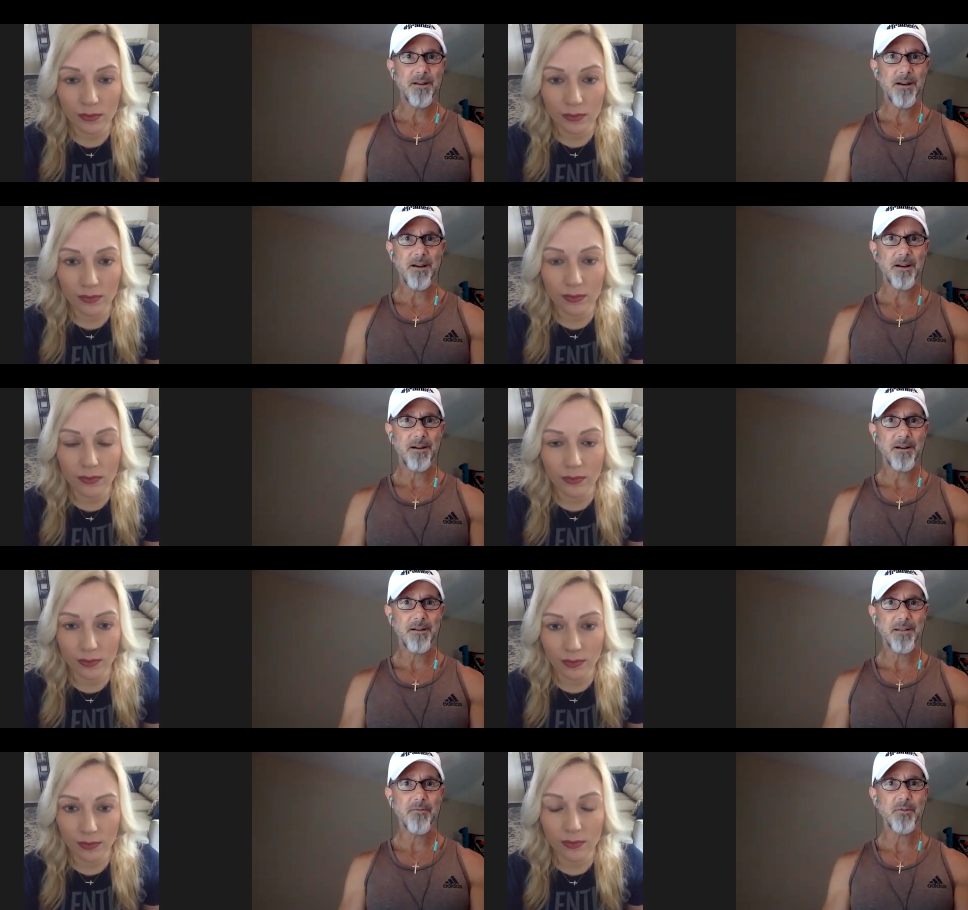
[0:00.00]
Speaker 1: uh,
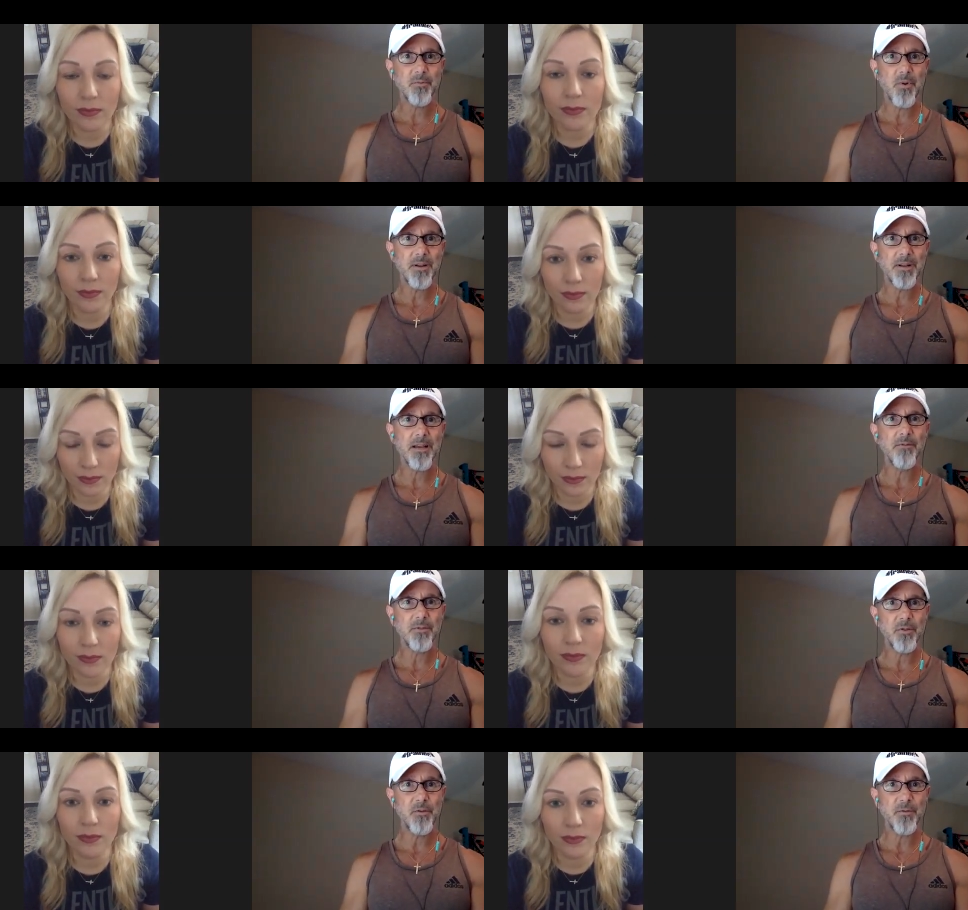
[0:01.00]
levels one and level
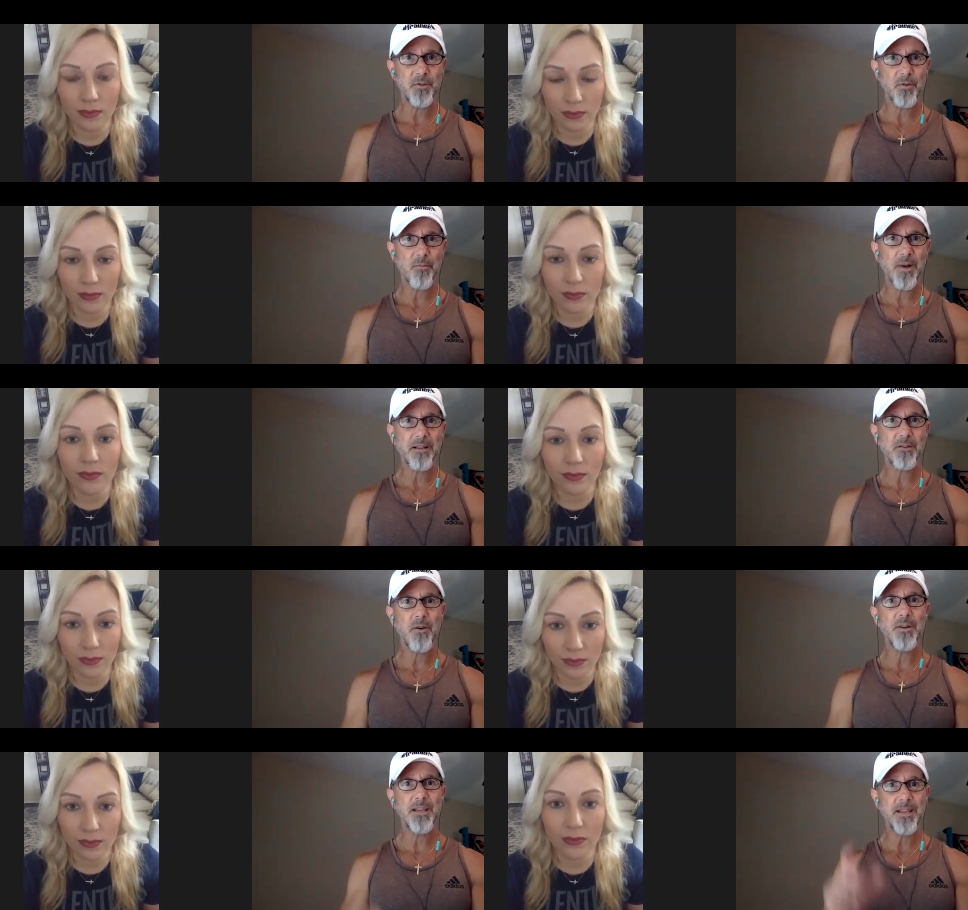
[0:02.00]
two for total body
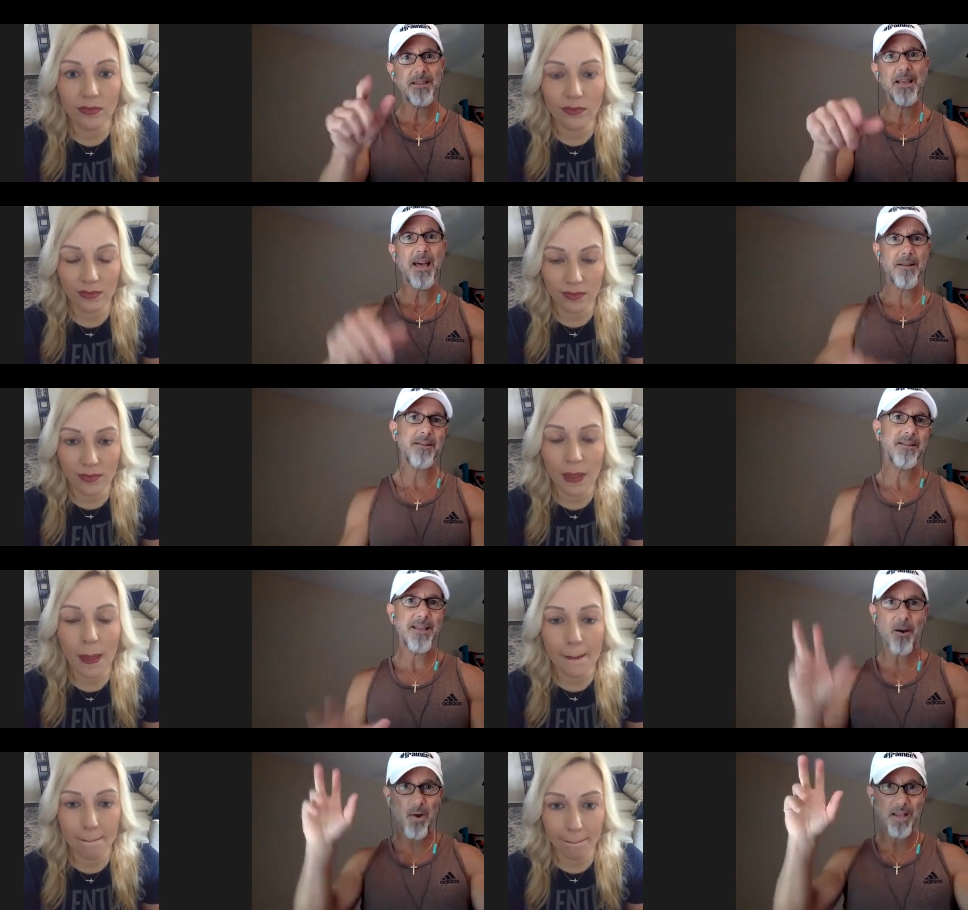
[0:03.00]
toning in that in
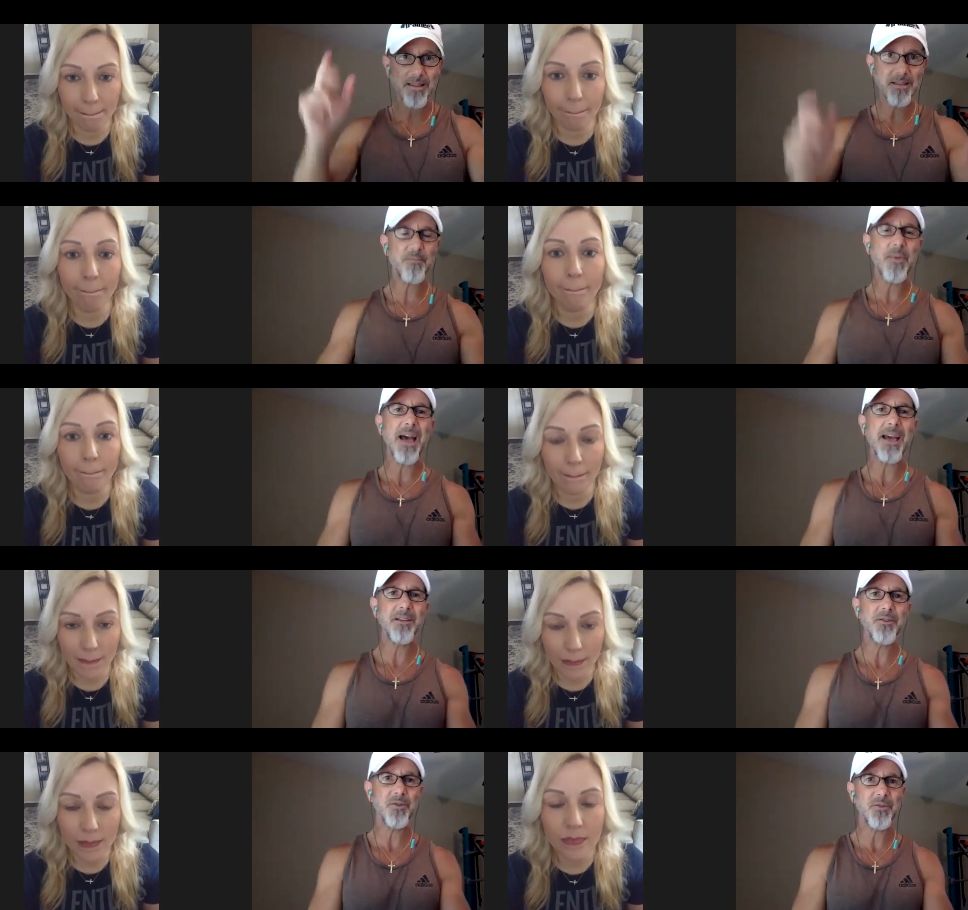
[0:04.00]
that whitelist
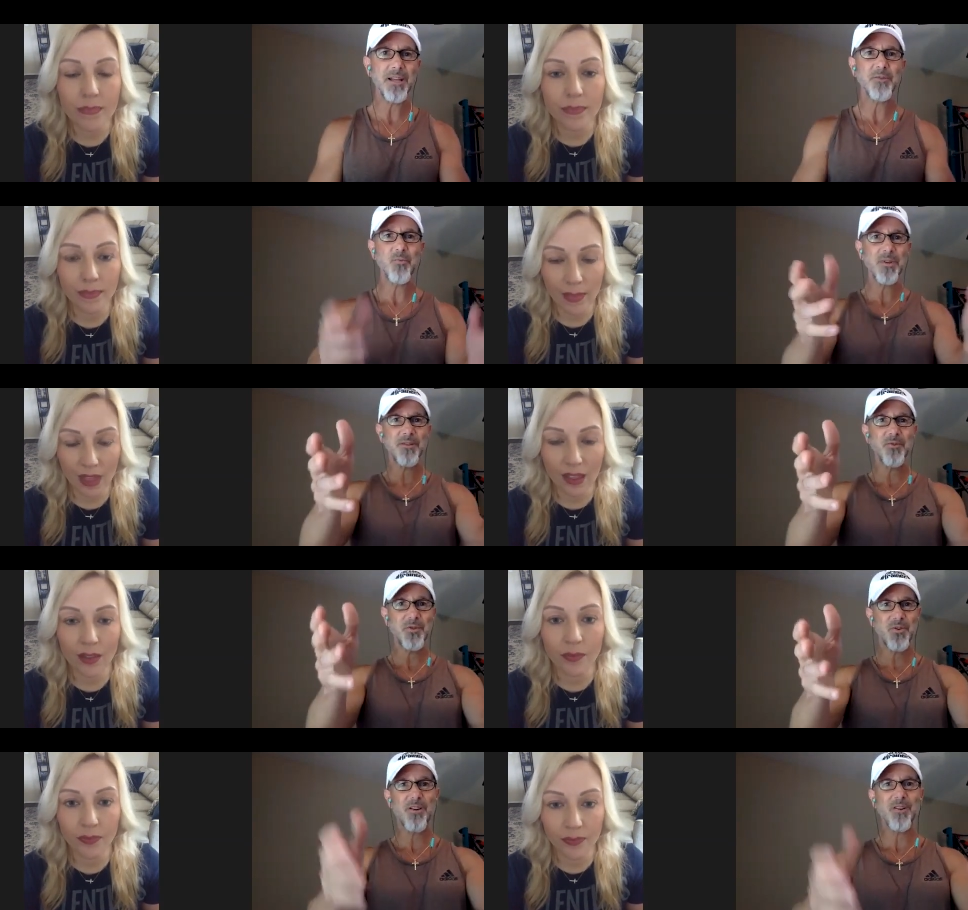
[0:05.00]
package. So that's what you
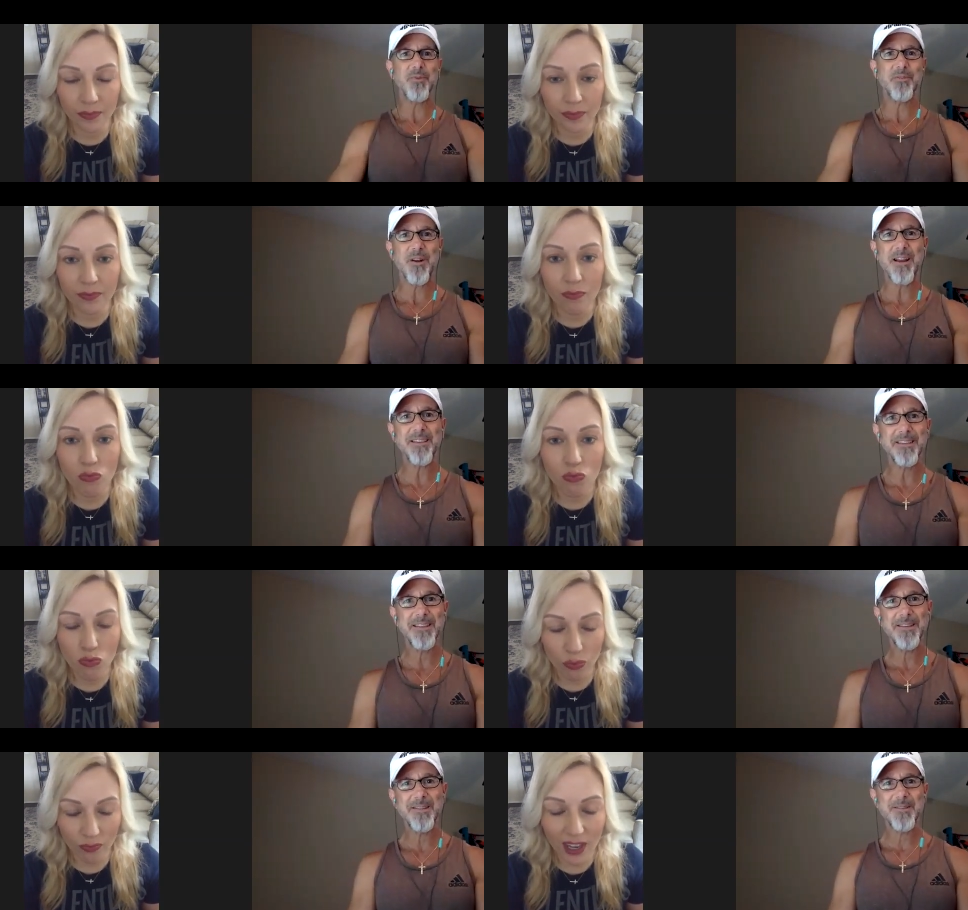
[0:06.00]
started with, right?
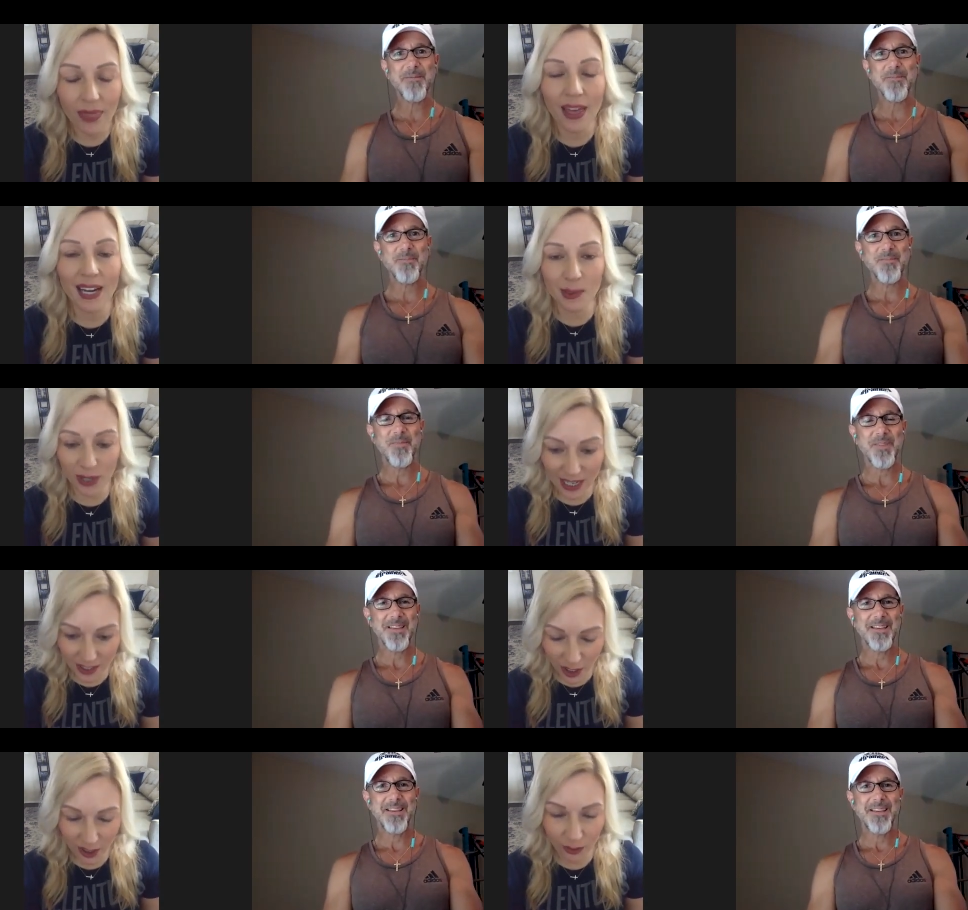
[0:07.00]
Speaker 2: That is what I started